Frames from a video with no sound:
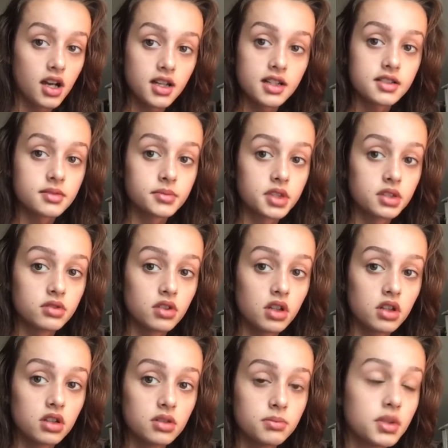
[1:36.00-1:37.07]
i did something
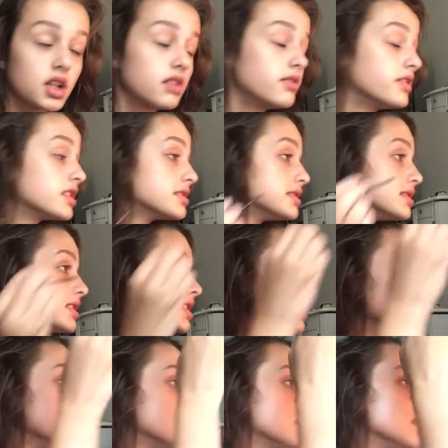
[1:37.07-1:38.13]
wrong but i'll fix it
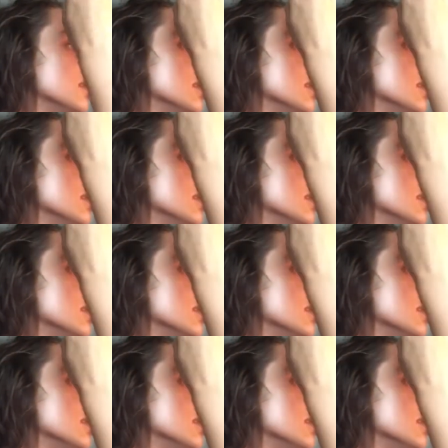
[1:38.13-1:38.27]
later